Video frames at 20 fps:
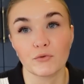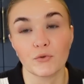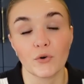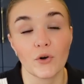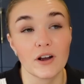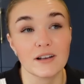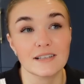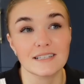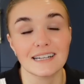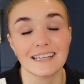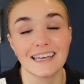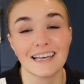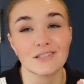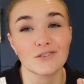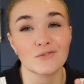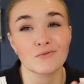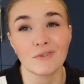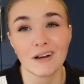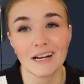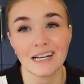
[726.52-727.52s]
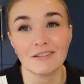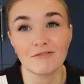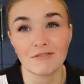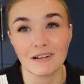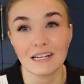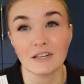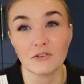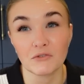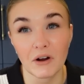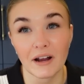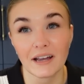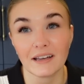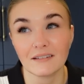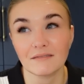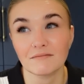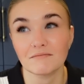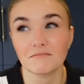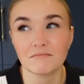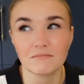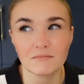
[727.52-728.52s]
for us, and he gets a really
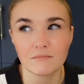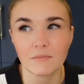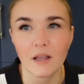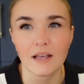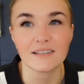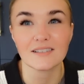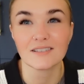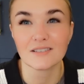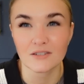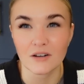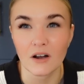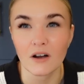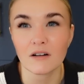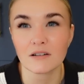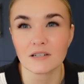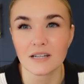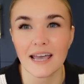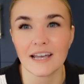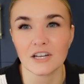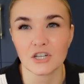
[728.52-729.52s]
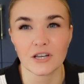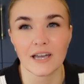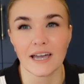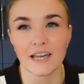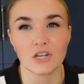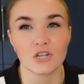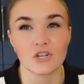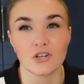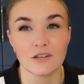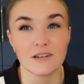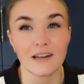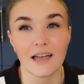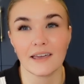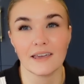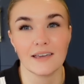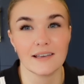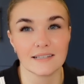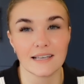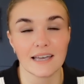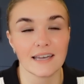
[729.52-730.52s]
great like start to education at
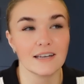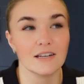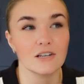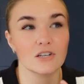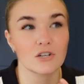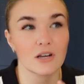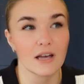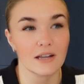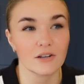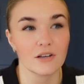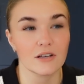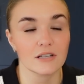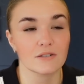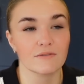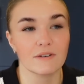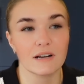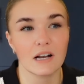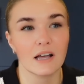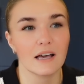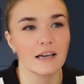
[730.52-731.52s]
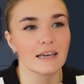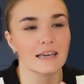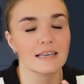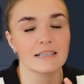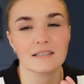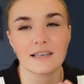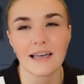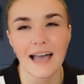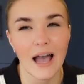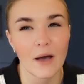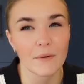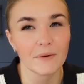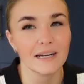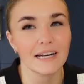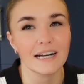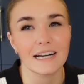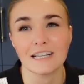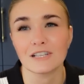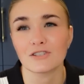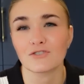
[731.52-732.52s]
his age at nursery. Like, his counting
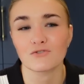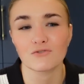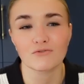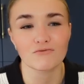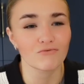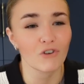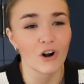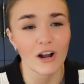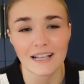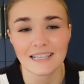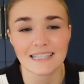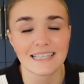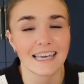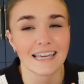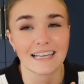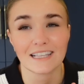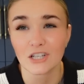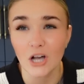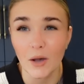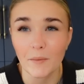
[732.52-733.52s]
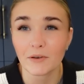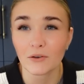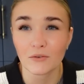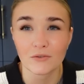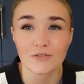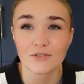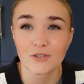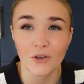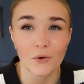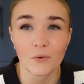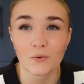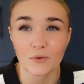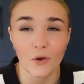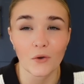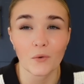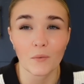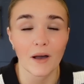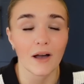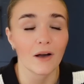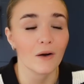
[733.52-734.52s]
and his writing is coming on so
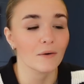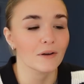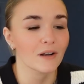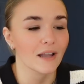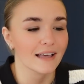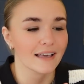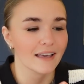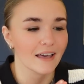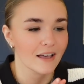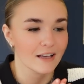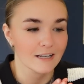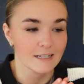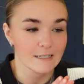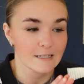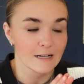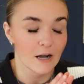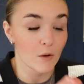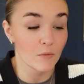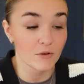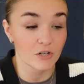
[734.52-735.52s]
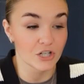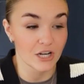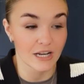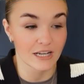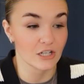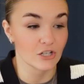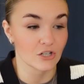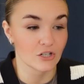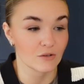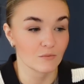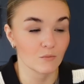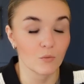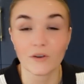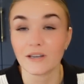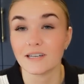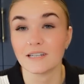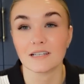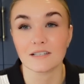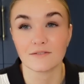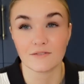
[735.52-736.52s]
well, and like I wouldn't change what
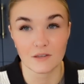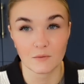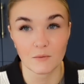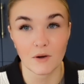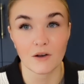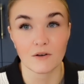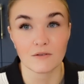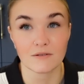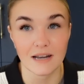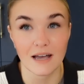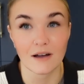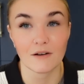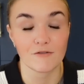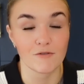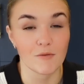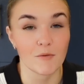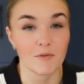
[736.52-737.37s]
he does for the world now, if I'm